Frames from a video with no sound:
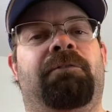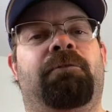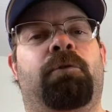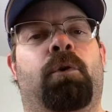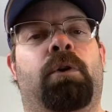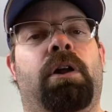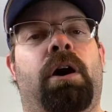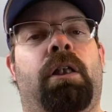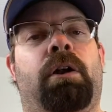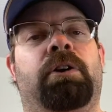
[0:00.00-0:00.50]

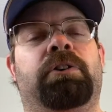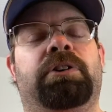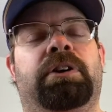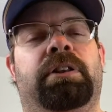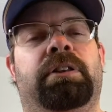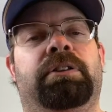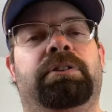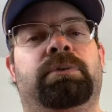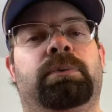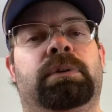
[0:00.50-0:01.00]
$4 out
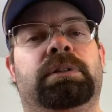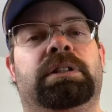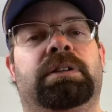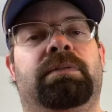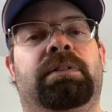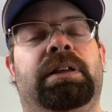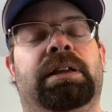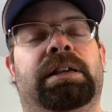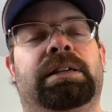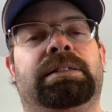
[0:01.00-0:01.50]
of this once
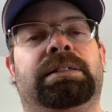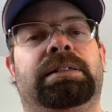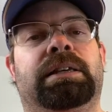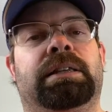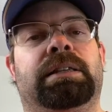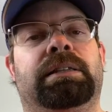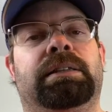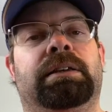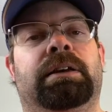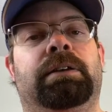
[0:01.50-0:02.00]
everything is
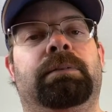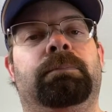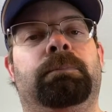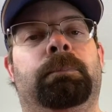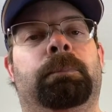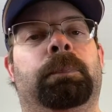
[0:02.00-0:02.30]
said and done,